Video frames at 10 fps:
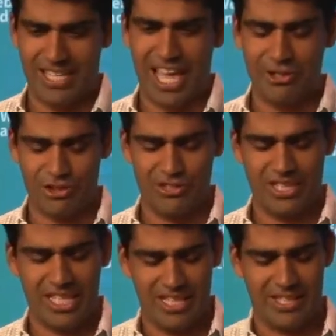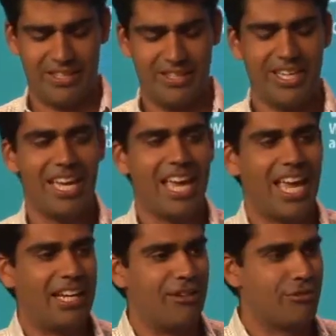Cash is king.
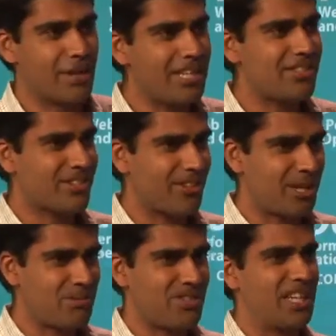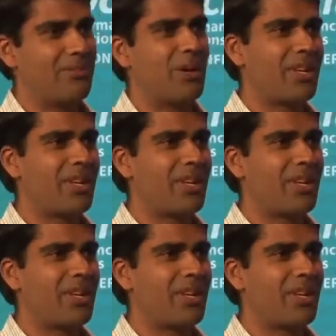And great startups think about